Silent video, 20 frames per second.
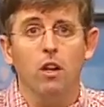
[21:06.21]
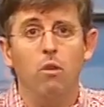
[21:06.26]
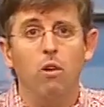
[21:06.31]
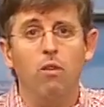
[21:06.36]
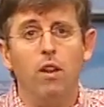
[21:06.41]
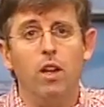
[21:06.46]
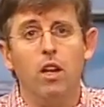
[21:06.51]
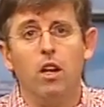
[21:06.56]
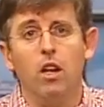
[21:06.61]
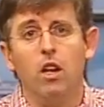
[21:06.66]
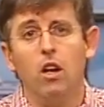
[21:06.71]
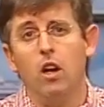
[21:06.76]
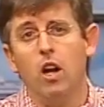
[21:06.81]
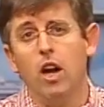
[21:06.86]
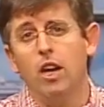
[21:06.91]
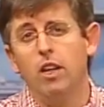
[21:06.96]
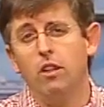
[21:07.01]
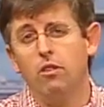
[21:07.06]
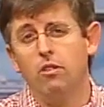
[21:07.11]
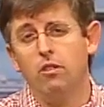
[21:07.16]
We've had a
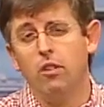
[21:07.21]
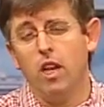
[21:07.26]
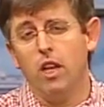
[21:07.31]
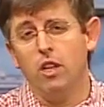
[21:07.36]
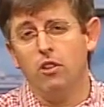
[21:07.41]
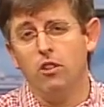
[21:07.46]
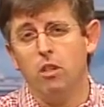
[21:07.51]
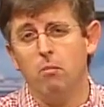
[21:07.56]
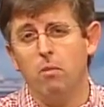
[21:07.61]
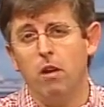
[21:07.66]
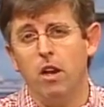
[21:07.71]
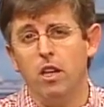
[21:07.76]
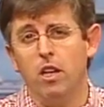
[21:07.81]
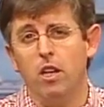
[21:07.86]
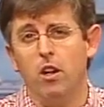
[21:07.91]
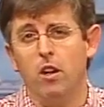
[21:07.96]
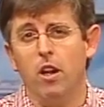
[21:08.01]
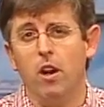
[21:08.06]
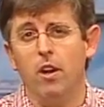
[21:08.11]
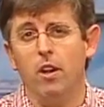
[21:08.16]
great discussion about
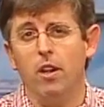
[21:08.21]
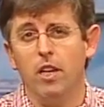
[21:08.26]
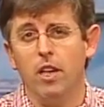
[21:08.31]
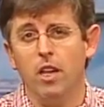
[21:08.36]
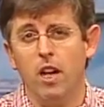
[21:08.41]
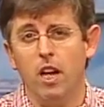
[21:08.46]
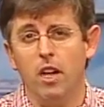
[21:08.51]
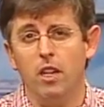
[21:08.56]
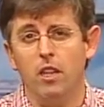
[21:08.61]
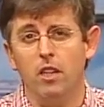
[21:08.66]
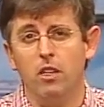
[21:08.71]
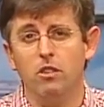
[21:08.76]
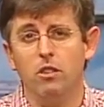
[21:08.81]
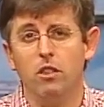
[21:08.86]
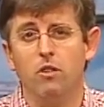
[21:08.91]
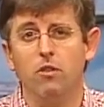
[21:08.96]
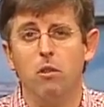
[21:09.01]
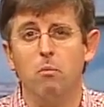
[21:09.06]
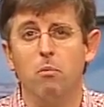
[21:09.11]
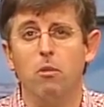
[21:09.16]
urinary incontinence and
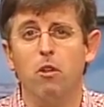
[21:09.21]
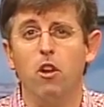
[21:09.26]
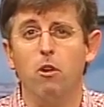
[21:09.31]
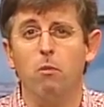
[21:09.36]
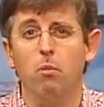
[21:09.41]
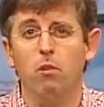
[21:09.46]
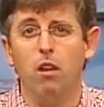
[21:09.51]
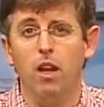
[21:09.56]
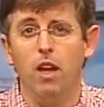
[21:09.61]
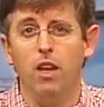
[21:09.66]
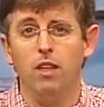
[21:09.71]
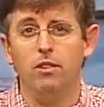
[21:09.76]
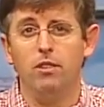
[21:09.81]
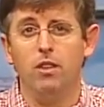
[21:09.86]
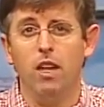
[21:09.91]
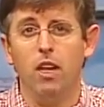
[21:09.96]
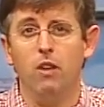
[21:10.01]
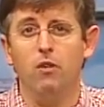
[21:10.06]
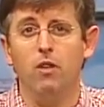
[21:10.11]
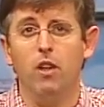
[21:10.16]
have been very blessed to
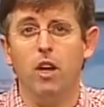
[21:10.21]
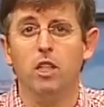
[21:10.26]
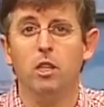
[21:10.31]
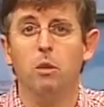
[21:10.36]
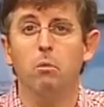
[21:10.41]
have Dr.